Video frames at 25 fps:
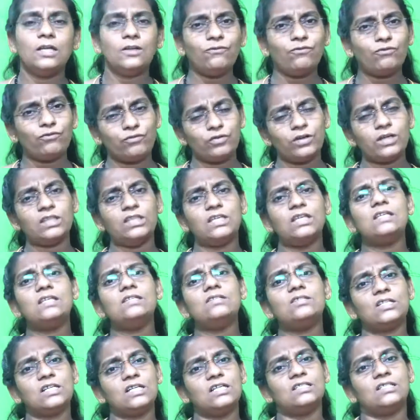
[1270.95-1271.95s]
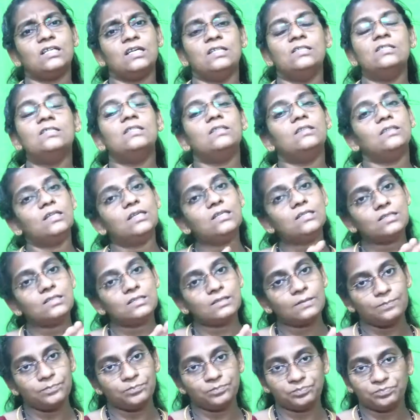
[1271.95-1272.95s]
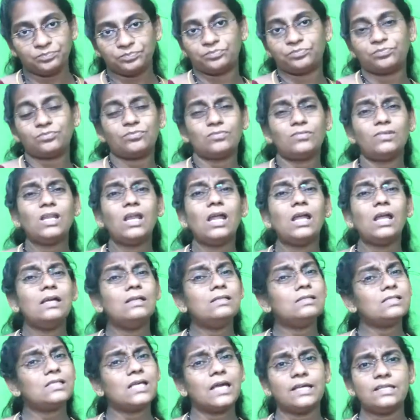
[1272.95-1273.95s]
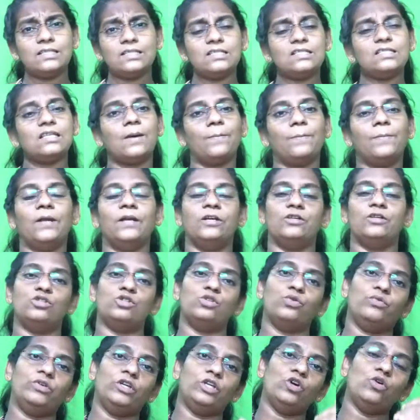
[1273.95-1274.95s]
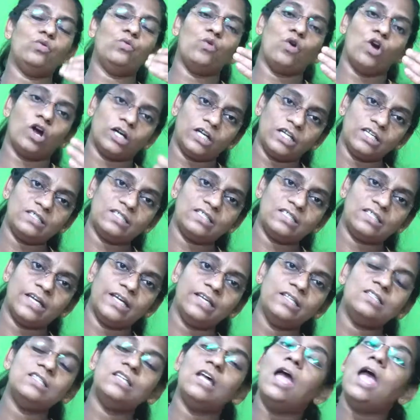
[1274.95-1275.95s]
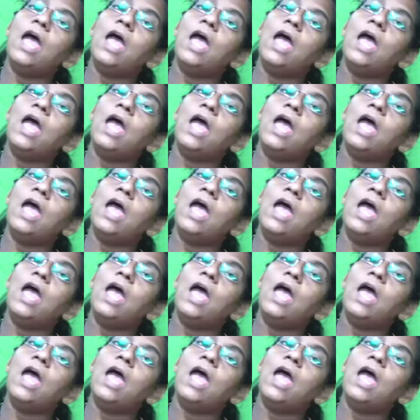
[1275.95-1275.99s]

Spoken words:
For these reasons, this science is applied. So we know what is science,